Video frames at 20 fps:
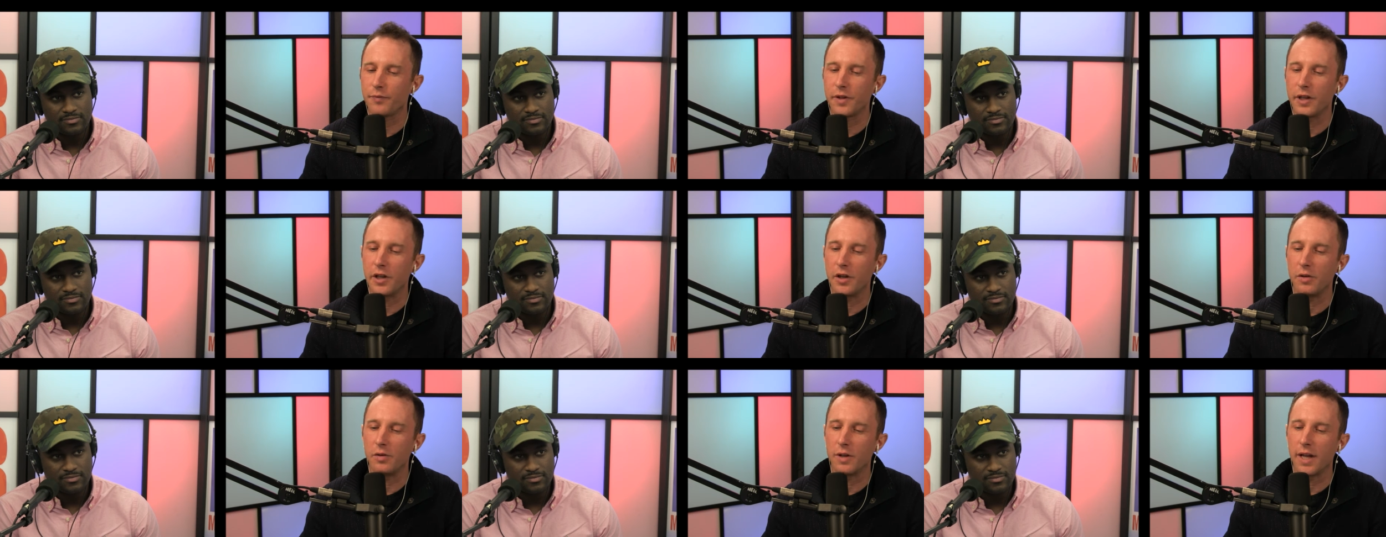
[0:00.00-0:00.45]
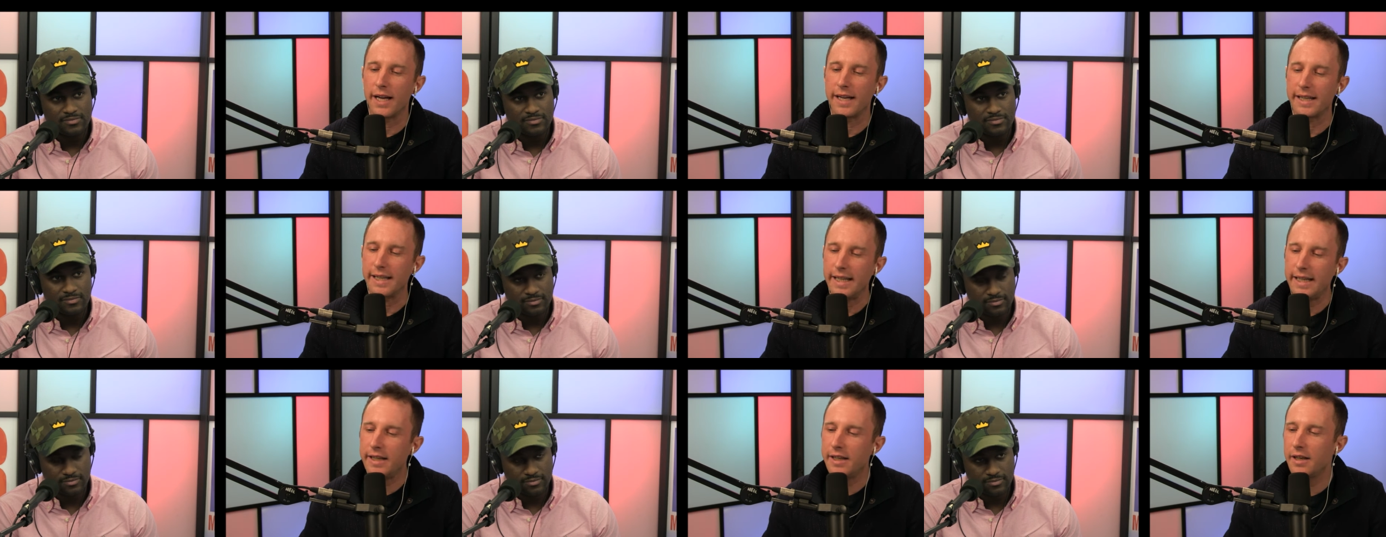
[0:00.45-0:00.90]
Speaker 1: you know, like
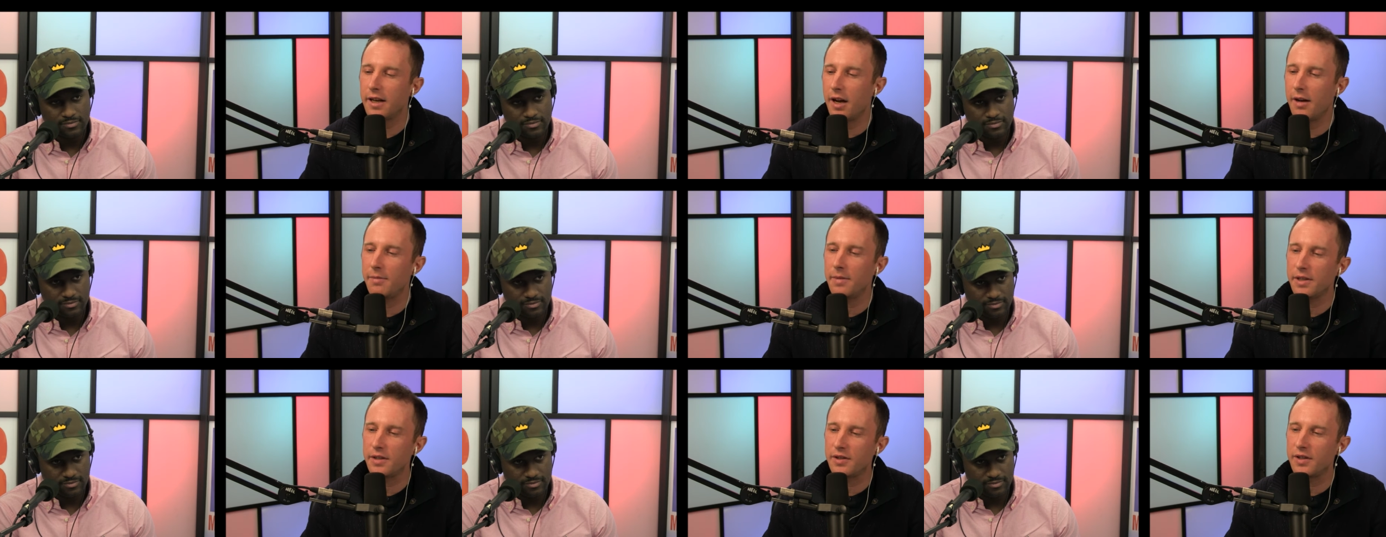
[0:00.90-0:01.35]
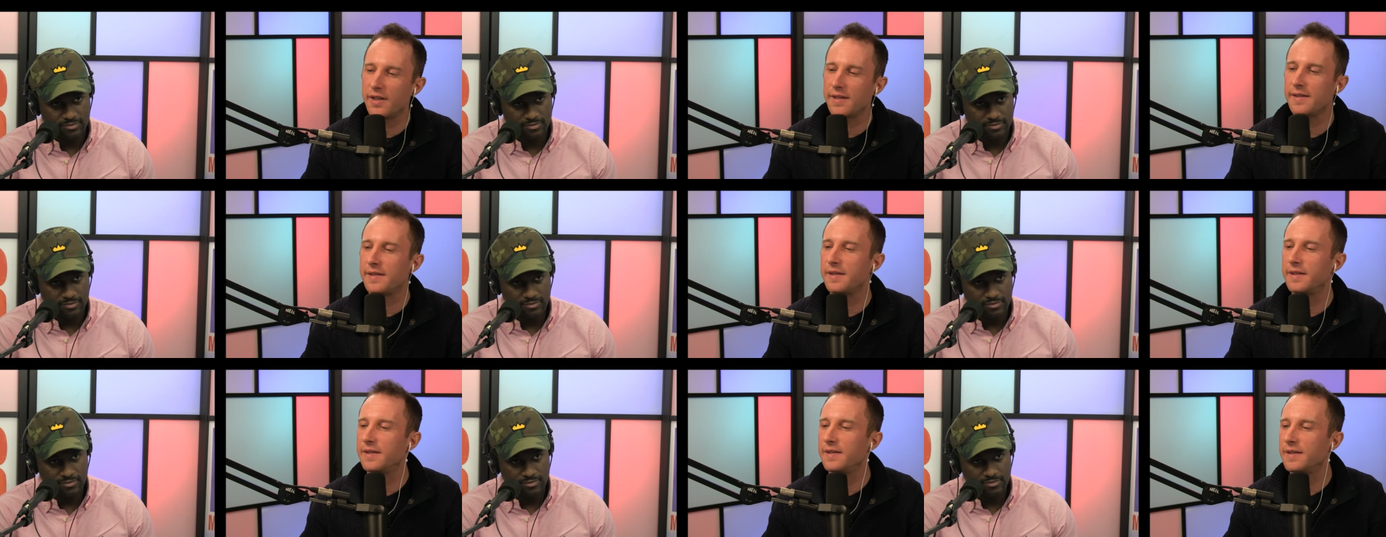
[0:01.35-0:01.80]
economic
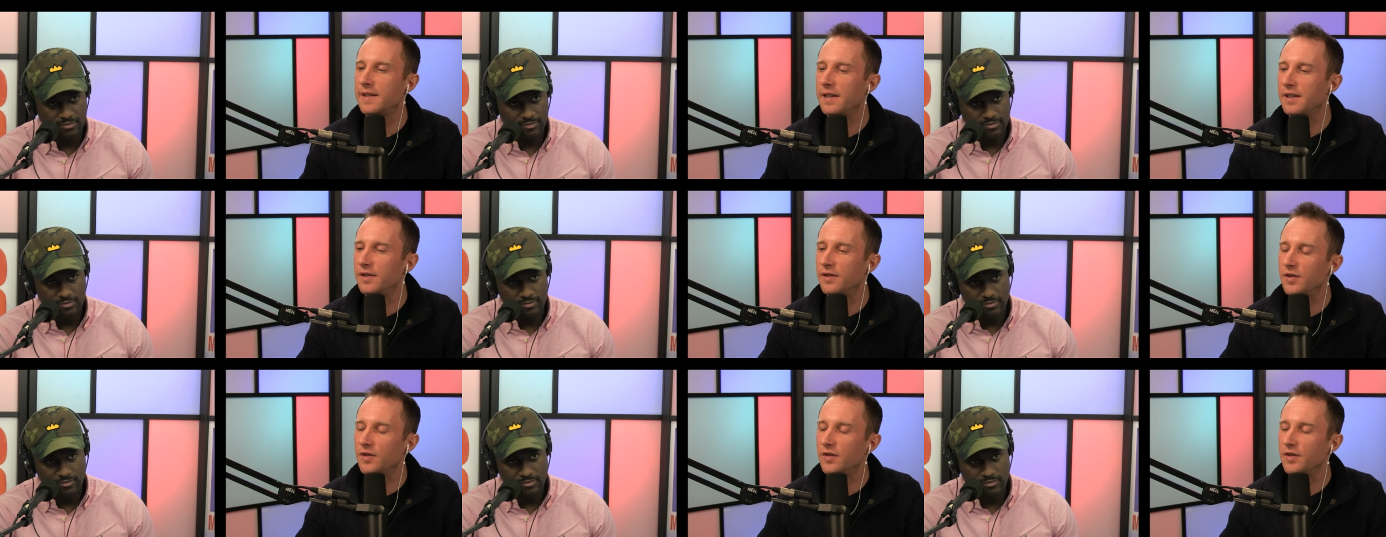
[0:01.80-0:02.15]
justice and